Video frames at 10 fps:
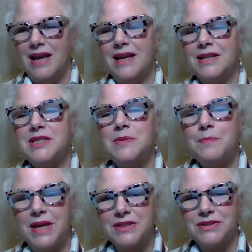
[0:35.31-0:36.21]
and a
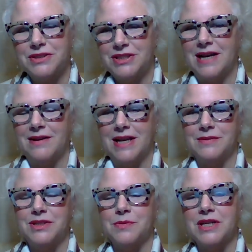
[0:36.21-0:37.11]
special shout
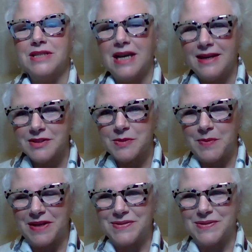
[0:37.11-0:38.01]
out to our title
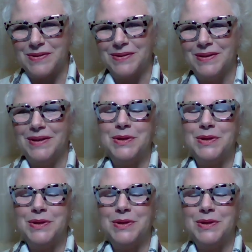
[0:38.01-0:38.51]
sponsor,